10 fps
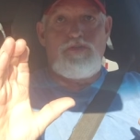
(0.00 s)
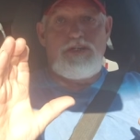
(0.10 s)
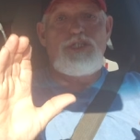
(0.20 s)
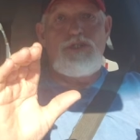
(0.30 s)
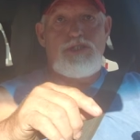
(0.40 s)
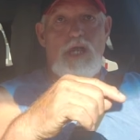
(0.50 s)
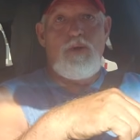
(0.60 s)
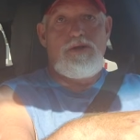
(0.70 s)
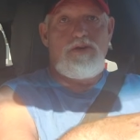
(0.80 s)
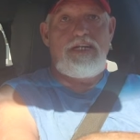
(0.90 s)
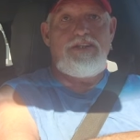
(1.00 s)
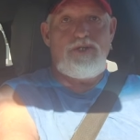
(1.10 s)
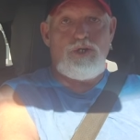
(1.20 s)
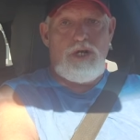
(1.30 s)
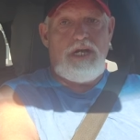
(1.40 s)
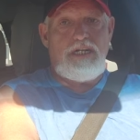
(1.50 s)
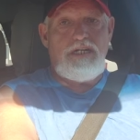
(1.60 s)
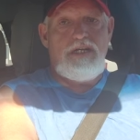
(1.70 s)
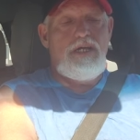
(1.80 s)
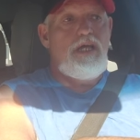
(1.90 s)
that you saw underneath the truck.
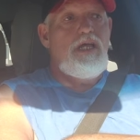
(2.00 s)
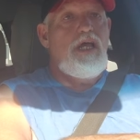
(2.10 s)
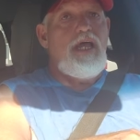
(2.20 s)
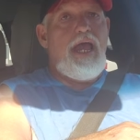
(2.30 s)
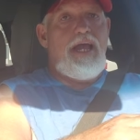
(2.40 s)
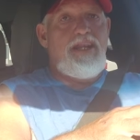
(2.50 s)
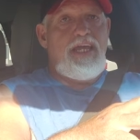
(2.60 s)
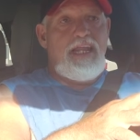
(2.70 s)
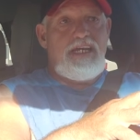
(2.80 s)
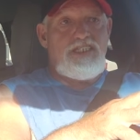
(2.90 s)
And then it's